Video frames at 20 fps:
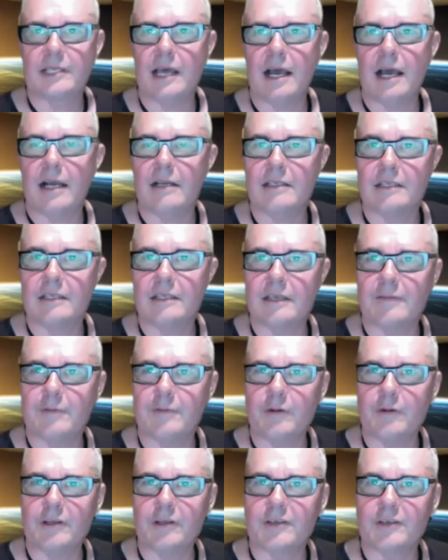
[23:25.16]
because if we were
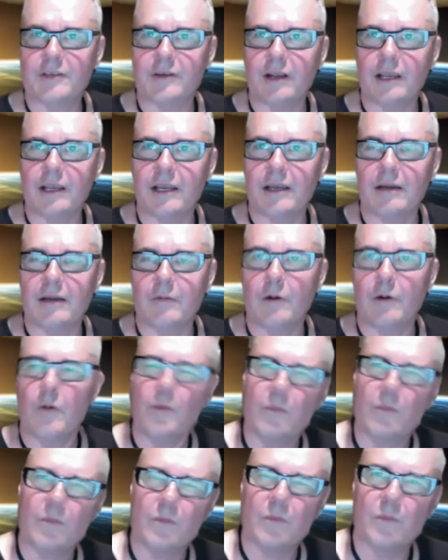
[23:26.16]
in Australia,
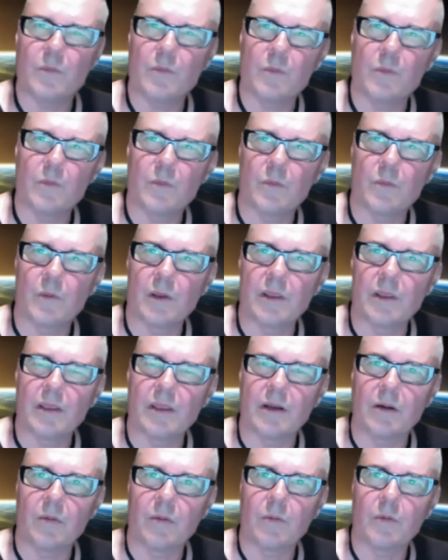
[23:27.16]
well, we
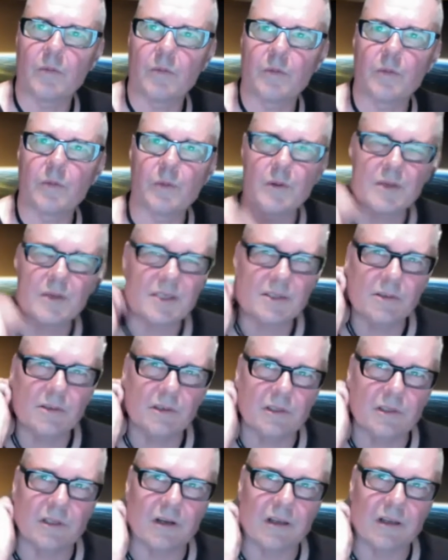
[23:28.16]
were still
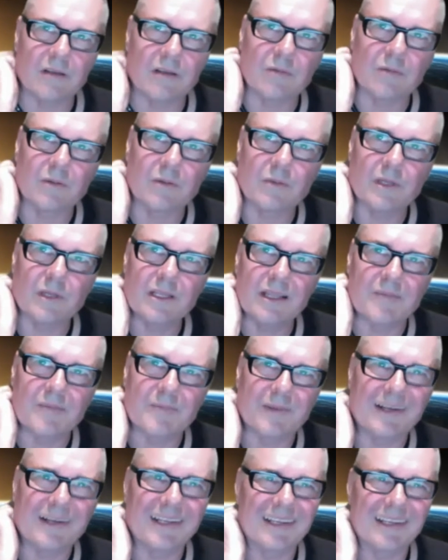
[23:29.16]
not, we didn't have
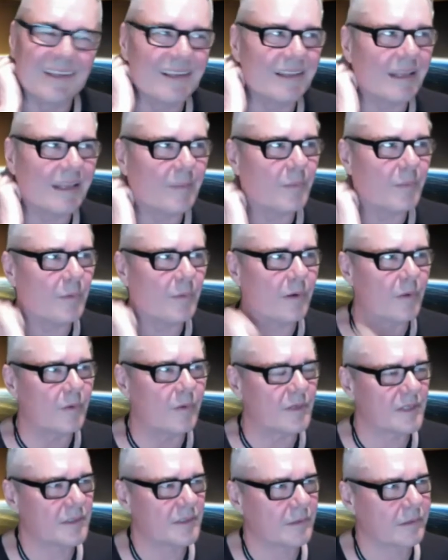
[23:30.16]
money at that point. We were
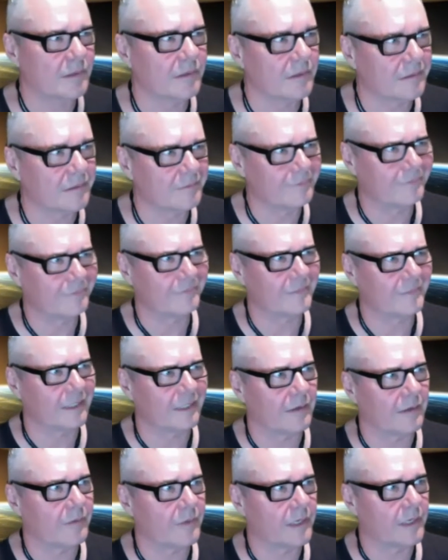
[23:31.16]
still, we
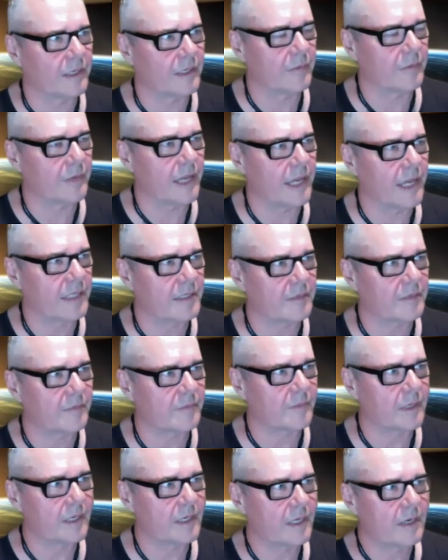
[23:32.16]
had
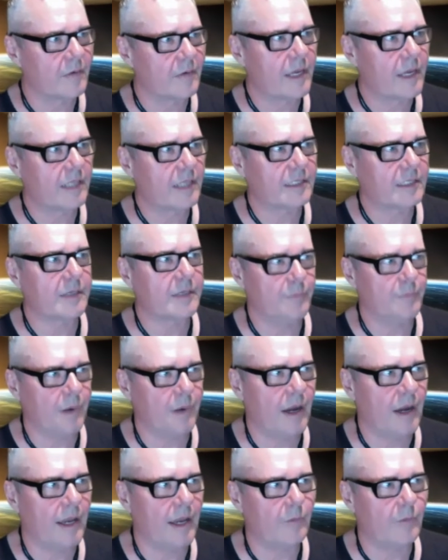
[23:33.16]
to
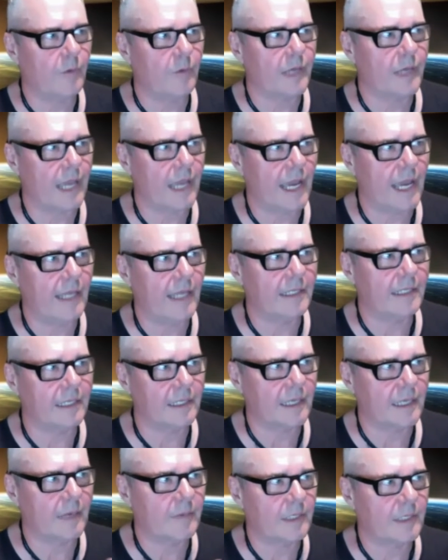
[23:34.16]
combine what we had and
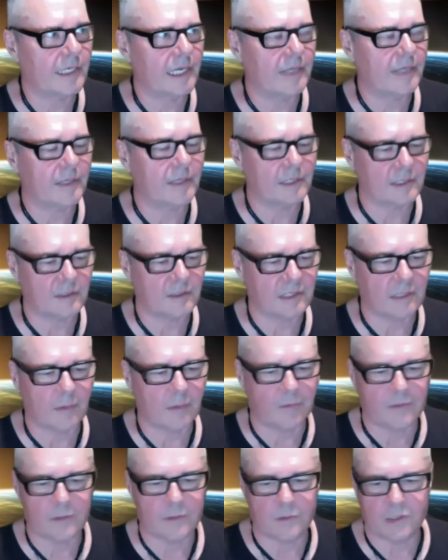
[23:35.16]
come together. So some of
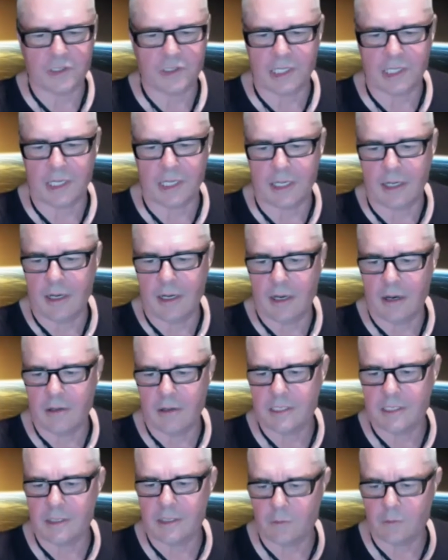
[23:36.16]
us would share
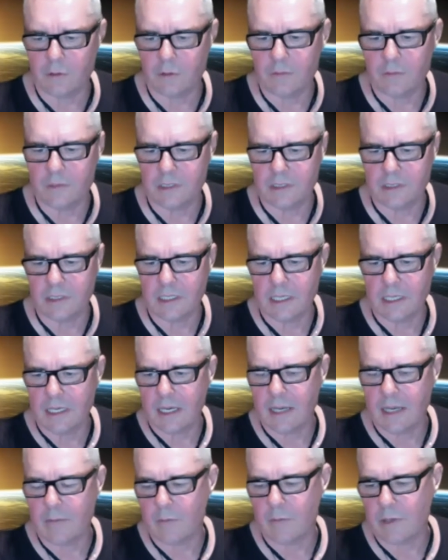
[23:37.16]
hotel rooms
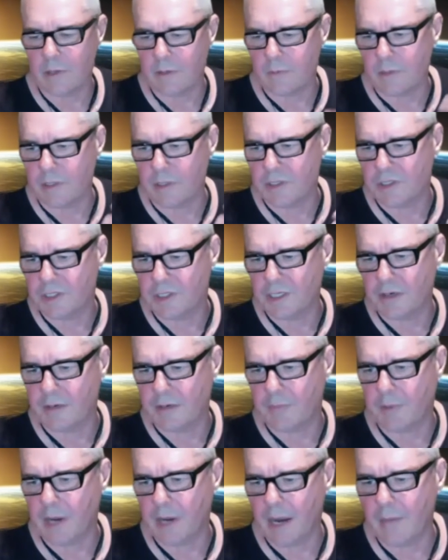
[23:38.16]
and we'd share
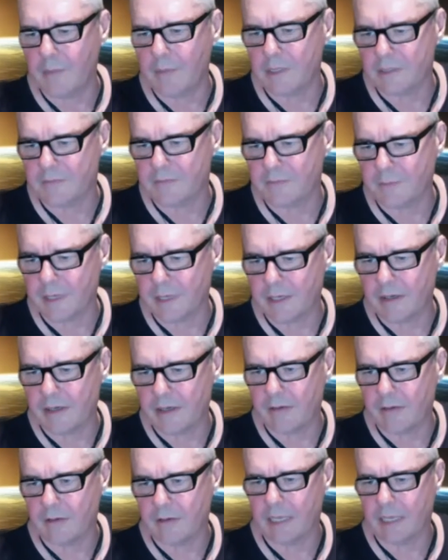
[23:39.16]
apartments from
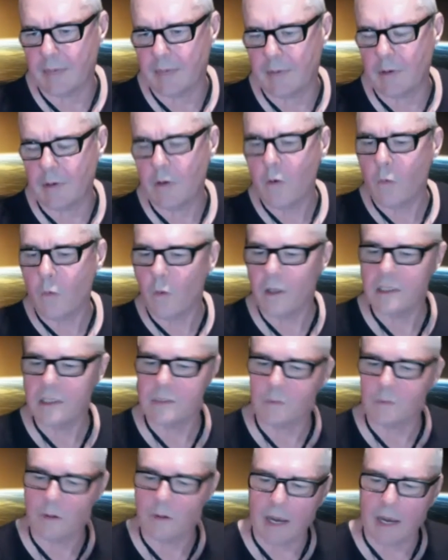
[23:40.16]
here and there. But once
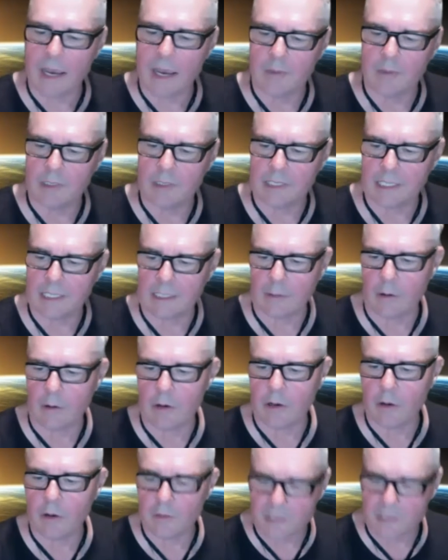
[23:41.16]
we were able to get our own
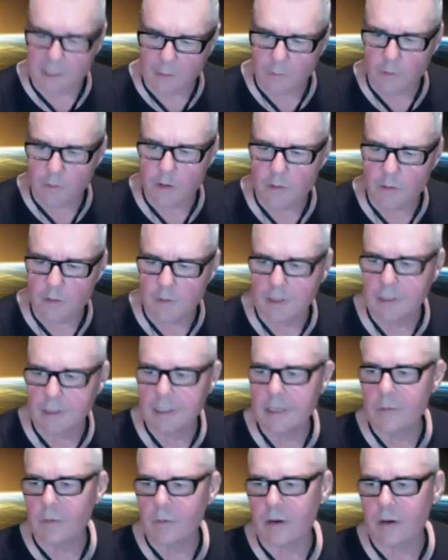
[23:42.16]
hotel room and
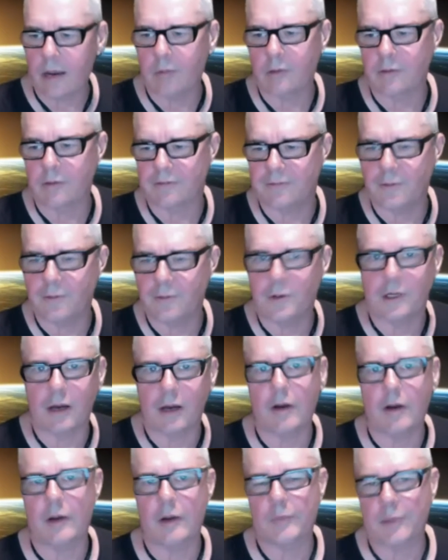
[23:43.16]
we were able to afford our
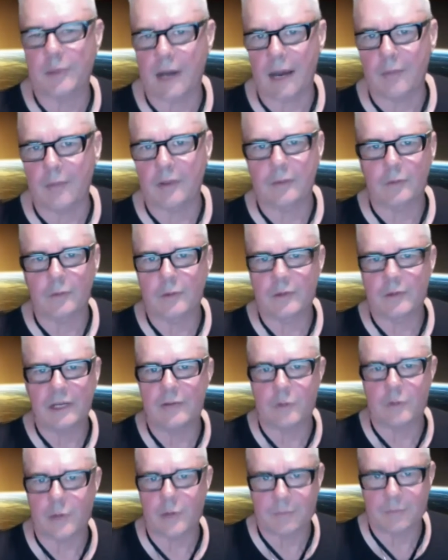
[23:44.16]
own apartment, we never
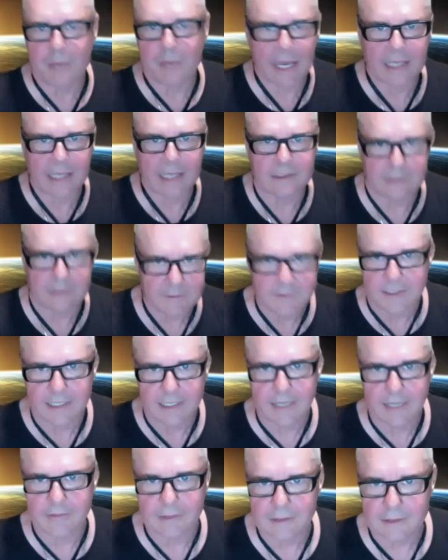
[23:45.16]
went back to live
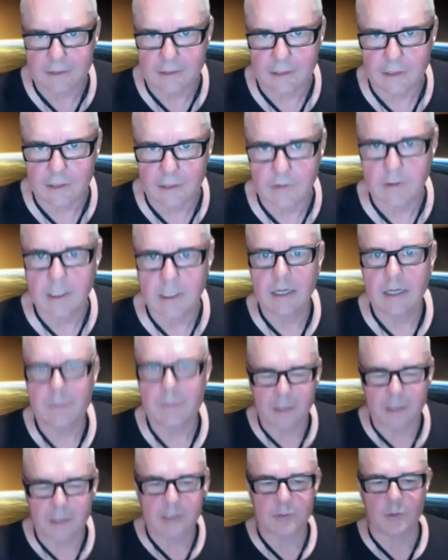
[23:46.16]
together,
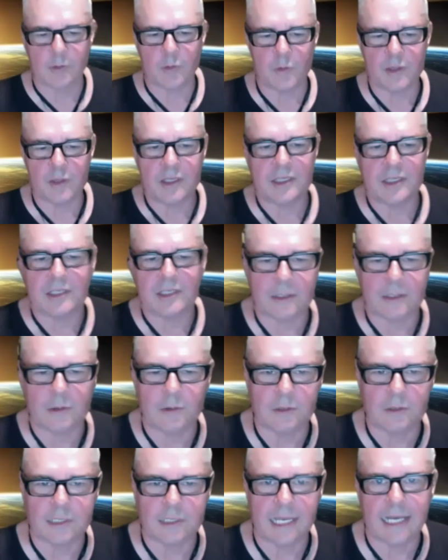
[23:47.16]
because we were with each other
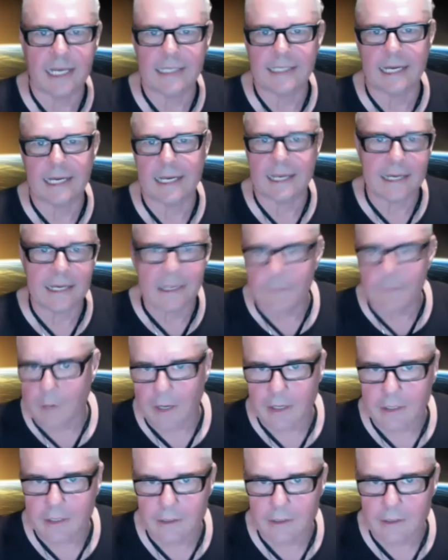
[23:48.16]
all dang day anyway. We